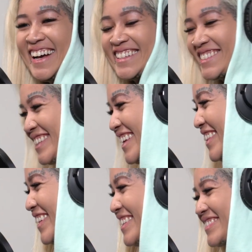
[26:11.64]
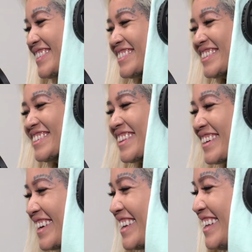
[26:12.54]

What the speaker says: I just lost my train of thought.